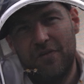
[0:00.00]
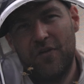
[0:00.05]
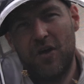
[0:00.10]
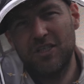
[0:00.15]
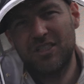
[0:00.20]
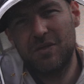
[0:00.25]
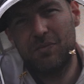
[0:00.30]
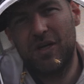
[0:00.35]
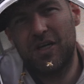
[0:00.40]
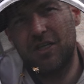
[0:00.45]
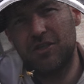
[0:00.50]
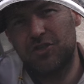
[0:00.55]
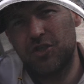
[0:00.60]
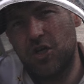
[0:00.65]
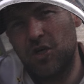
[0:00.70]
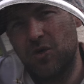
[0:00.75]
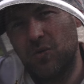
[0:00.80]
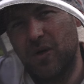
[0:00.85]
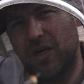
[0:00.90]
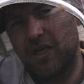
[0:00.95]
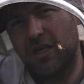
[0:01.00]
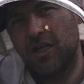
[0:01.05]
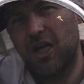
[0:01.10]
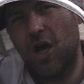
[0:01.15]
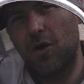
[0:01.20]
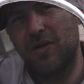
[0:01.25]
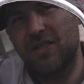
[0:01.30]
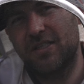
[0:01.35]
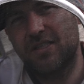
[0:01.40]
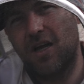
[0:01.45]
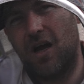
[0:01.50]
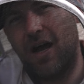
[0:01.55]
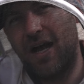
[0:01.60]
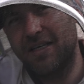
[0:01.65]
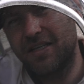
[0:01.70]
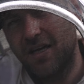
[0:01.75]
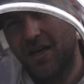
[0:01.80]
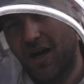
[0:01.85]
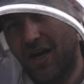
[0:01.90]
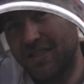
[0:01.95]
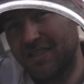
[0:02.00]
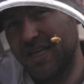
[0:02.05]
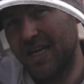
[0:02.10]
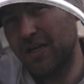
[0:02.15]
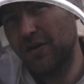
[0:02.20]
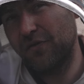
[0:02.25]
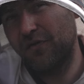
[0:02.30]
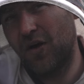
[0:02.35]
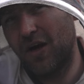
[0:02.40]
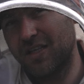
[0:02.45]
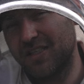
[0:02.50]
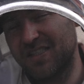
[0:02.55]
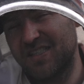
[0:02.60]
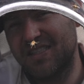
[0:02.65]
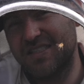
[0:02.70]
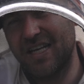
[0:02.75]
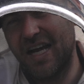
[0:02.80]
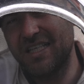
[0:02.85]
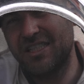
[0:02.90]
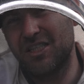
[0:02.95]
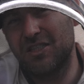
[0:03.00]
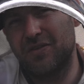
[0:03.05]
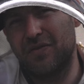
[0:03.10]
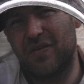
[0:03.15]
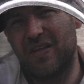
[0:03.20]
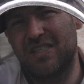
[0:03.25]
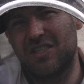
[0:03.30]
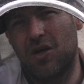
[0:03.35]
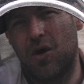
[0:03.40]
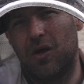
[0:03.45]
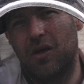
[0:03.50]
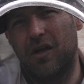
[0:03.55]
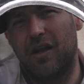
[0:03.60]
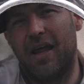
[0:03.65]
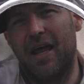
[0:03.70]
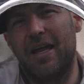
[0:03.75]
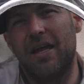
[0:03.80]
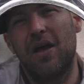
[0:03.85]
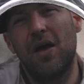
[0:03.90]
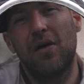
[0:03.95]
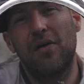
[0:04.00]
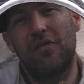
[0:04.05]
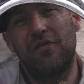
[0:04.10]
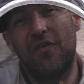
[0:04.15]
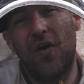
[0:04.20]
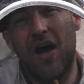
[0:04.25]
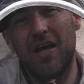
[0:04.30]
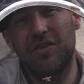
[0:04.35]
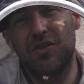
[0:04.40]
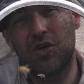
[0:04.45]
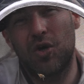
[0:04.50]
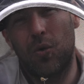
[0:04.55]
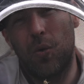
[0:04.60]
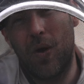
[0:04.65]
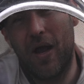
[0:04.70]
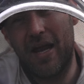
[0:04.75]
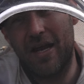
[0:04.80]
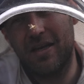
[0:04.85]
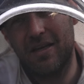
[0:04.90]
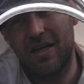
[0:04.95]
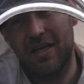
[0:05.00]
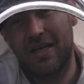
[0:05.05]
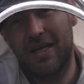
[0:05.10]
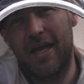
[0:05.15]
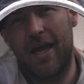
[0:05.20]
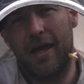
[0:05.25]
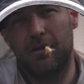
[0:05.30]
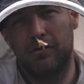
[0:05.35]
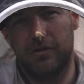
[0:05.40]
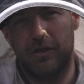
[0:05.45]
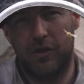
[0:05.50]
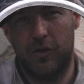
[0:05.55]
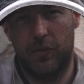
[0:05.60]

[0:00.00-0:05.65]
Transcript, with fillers: First thing we're gonna do, we're gonna go inside, identify the status of this colony find the queen, kill the